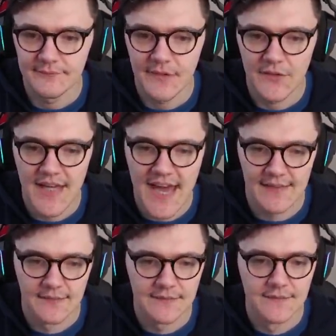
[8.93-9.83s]
Okay.
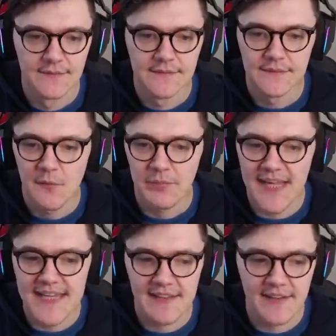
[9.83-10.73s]

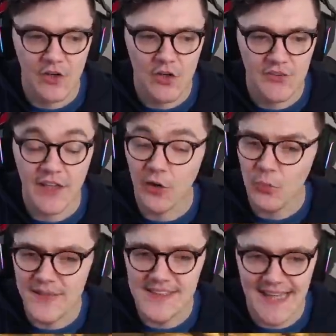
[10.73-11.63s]
Plague on Cold
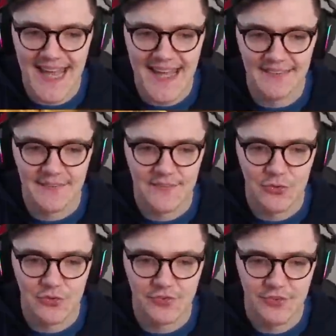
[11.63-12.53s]
Wind again.
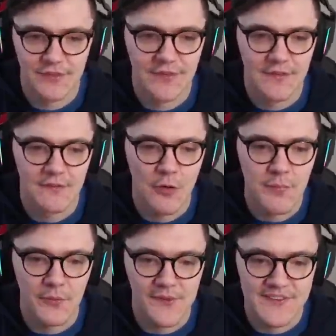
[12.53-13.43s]
Oof. Won't
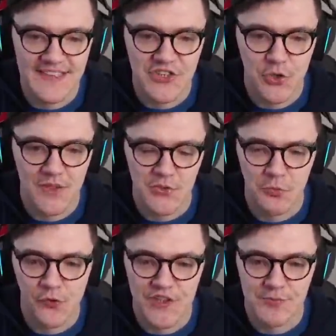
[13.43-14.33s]
be wanting to see too much
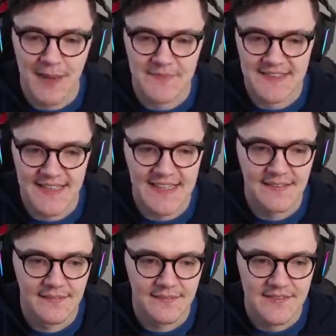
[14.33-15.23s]
more of this map today.
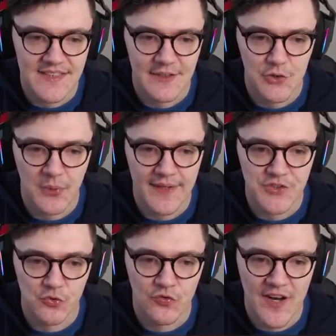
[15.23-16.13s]
Seen it twice
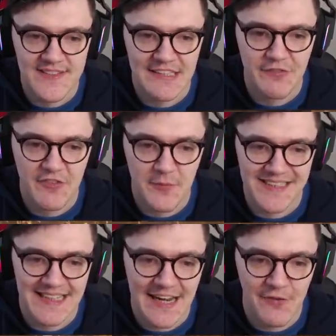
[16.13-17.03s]
already.
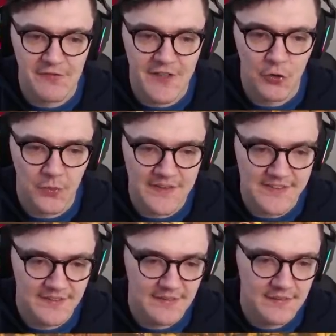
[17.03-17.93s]
50% hit rate for Cold Wind.
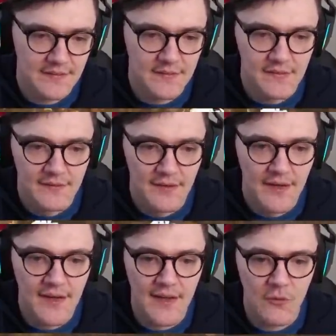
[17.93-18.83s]

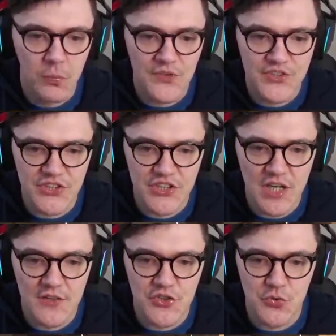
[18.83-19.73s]
Wants to
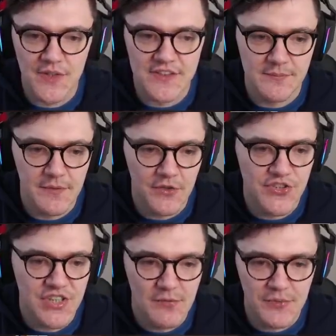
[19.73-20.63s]
start doing some good
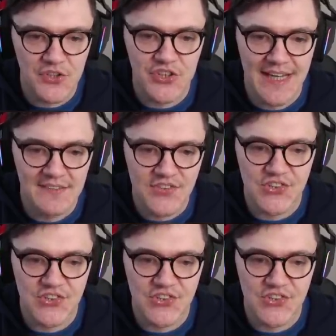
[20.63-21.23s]
stuff with the gens.